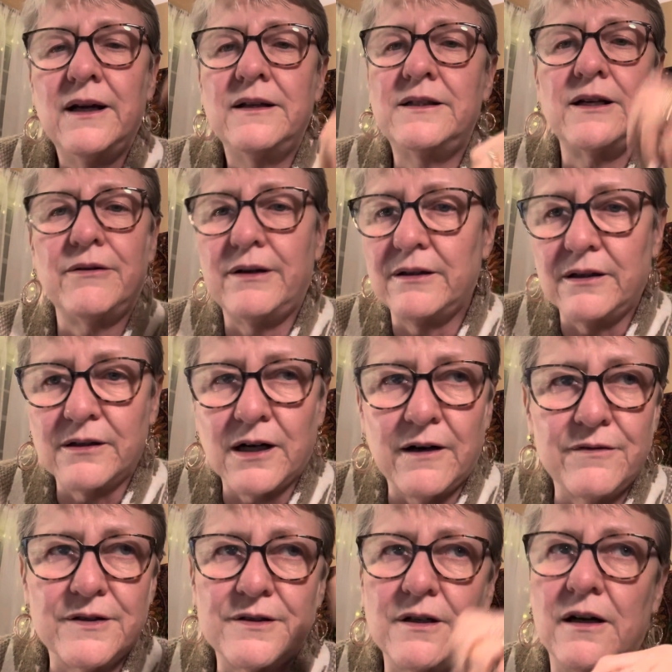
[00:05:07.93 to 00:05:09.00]
tearing the
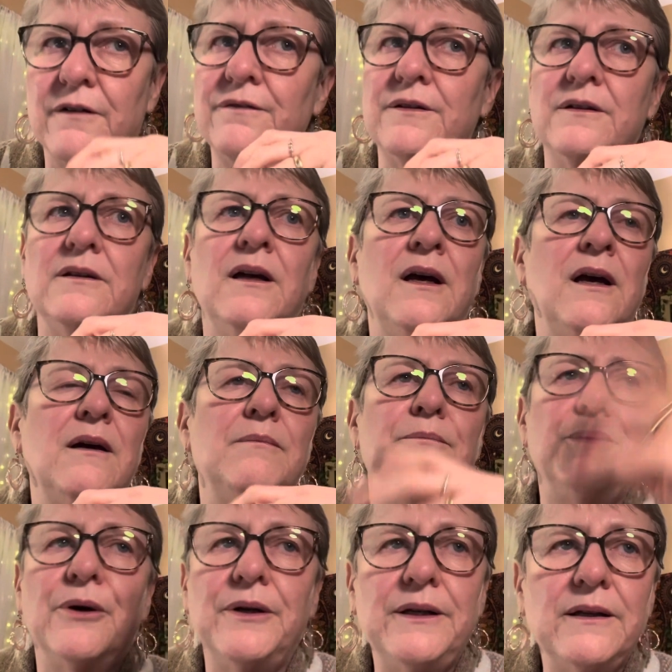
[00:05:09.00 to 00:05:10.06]
covers off and
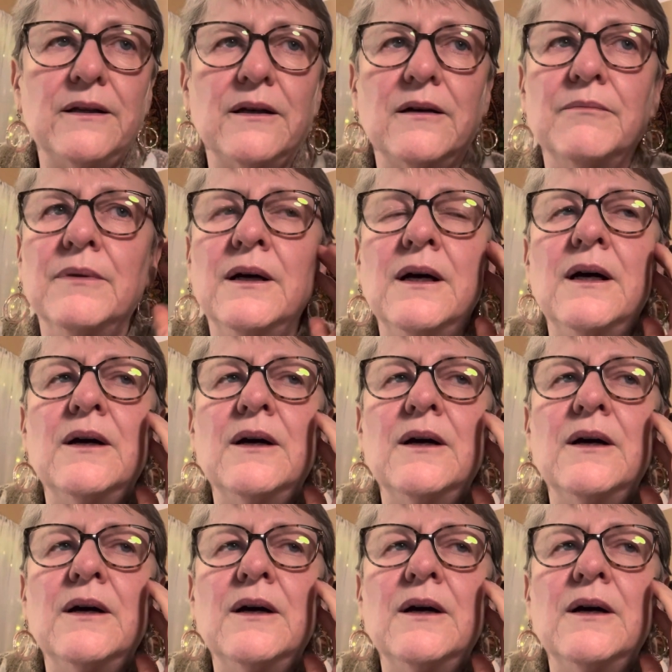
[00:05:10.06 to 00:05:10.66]
burning them,